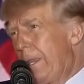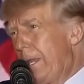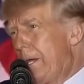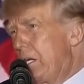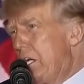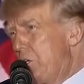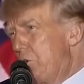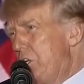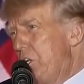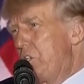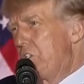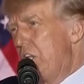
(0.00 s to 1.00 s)
Our
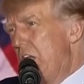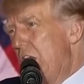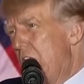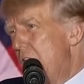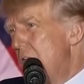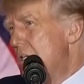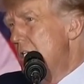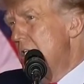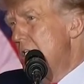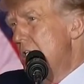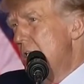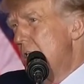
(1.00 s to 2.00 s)
country is in a
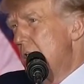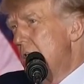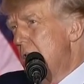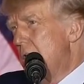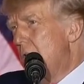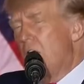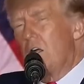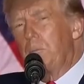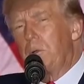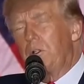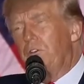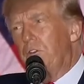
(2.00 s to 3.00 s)

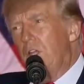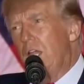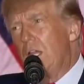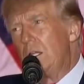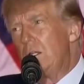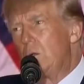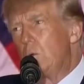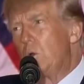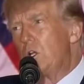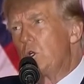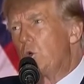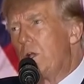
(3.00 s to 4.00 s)
horrible state.
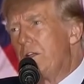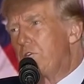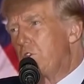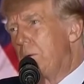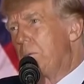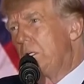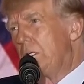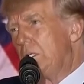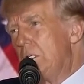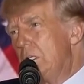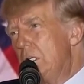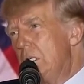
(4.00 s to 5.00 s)
We're in grave trouble.
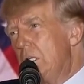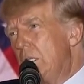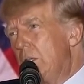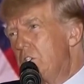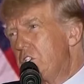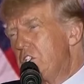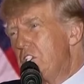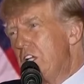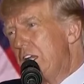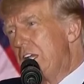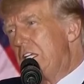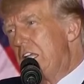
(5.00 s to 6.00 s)
This is
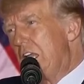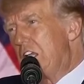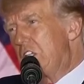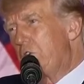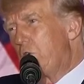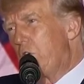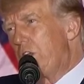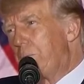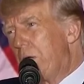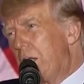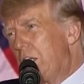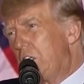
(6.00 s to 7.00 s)
not a task for a
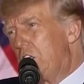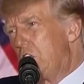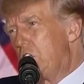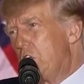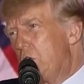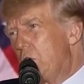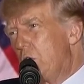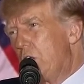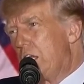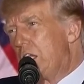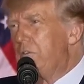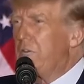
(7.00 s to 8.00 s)
politician or
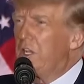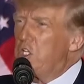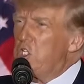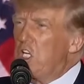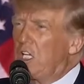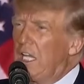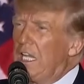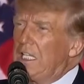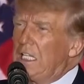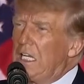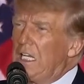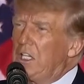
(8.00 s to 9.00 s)
a conventional
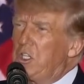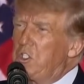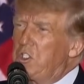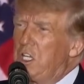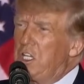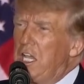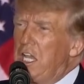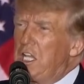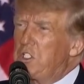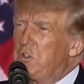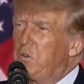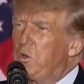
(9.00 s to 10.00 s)
candidate. This is a
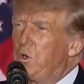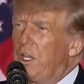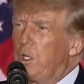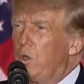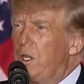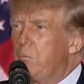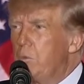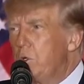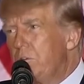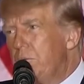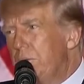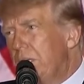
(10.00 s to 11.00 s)
task for a great
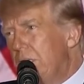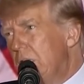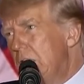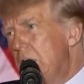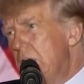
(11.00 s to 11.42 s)
movement